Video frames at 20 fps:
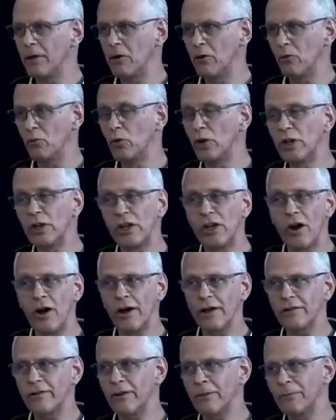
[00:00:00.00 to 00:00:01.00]
really
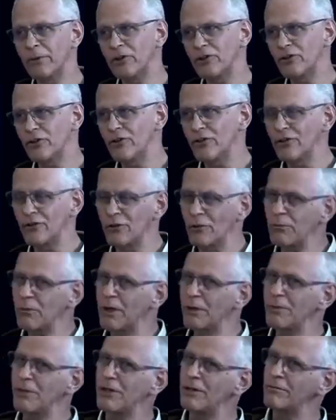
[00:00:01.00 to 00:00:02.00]
hot temperatures, so
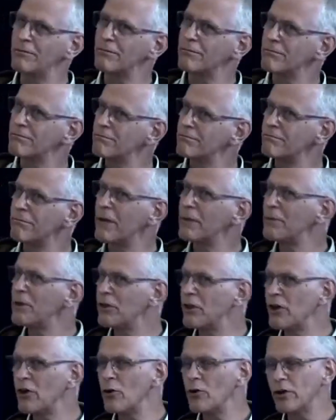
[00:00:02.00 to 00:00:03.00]
maybe
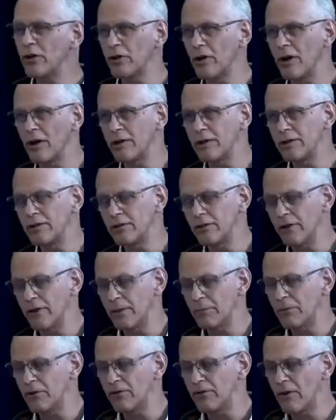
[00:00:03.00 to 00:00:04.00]
the Okanagan
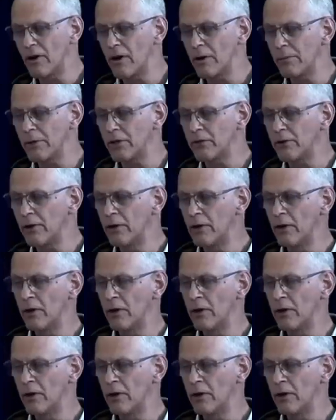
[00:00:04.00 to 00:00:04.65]
type environment,